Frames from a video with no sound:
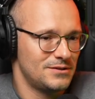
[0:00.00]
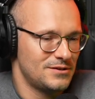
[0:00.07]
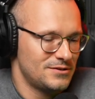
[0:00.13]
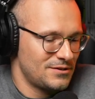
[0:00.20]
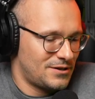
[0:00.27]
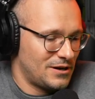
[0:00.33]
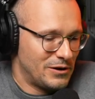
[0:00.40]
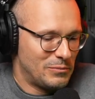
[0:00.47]

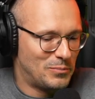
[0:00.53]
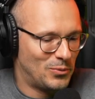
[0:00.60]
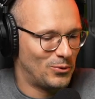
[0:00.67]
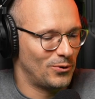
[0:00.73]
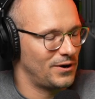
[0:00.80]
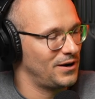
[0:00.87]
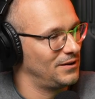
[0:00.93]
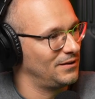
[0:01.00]
they're going to
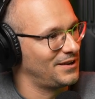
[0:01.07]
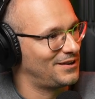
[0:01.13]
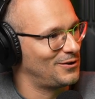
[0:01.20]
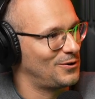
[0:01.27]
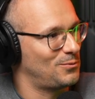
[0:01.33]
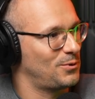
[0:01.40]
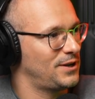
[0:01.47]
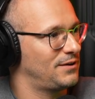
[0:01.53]
pour in like, you
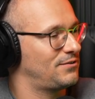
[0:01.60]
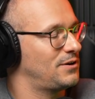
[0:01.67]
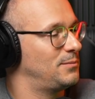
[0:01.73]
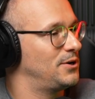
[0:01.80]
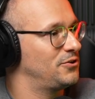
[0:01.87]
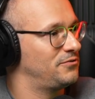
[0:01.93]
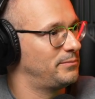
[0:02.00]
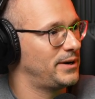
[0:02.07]
know, whatever
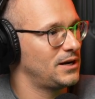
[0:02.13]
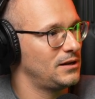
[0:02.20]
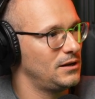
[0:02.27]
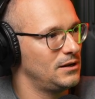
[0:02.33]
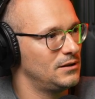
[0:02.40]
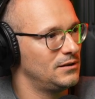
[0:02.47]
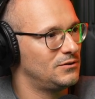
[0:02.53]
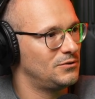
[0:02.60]
amount of money
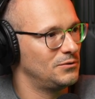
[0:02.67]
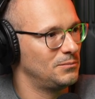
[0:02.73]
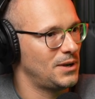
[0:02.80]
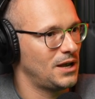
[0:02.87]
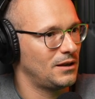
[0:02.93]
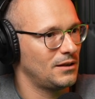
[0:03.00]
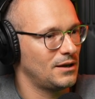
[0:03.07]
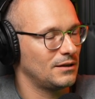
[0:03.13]
needed to
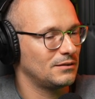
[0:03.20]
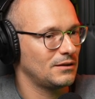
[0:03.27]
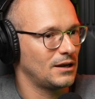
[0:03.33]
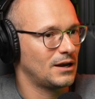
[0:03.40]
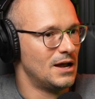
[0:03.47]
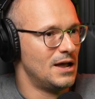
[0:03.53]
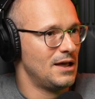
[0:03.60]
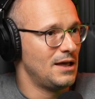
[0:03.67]
make that
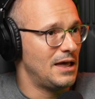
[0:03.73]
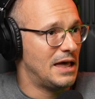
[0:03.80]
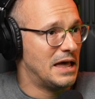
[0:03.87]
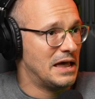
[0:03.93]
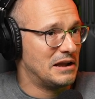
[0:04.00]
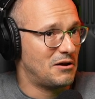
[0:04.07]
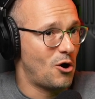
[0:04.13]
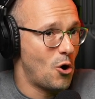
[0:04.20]
like,
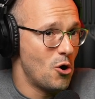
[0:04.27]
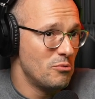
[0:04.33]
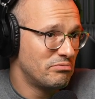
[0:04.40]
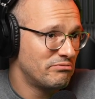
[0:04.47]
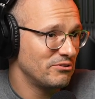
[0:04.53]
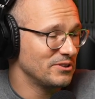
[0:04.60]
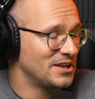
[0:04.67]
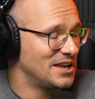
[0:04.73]
and
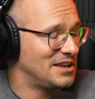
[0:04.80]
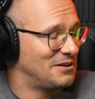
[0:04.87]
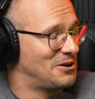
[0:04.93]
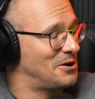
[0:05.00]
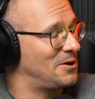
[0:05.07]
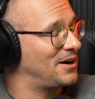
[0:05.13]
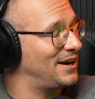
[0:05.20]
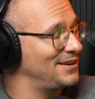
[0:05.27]
hopefully, you
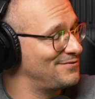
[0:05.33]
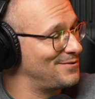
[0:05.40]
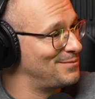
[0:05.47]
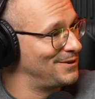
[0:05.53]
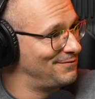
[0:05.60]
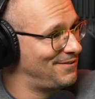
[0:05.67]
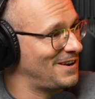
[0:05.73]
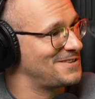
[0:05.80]
know, hardware
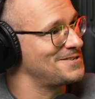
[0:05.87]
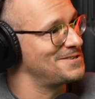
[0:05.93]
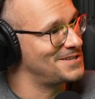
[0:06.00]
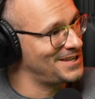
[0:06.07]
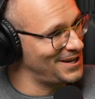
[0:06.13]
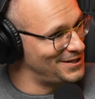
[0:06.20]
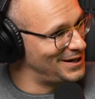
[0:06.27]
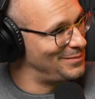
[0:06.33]
manufacturers
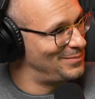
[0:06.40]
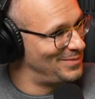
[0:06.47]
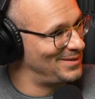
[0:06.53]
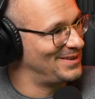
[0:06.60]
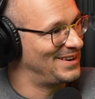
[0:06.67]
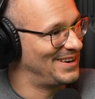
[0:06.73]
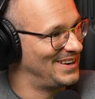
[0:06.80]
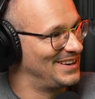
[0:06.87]
catch up
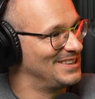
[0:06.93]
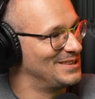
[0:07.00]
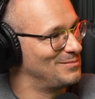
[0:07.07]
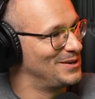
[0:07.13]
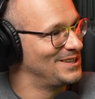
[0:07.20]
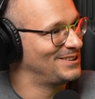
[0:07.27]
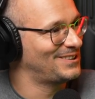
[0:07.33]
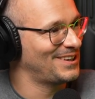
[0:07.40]
uh, in the
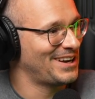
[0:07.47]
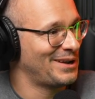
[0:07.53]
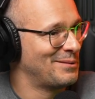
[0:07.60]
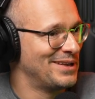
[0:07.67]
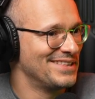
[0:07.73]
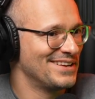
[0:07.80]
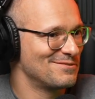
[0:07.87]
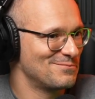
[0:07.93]
meantime
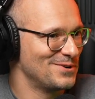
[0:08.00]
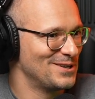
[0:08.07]
and then yeah.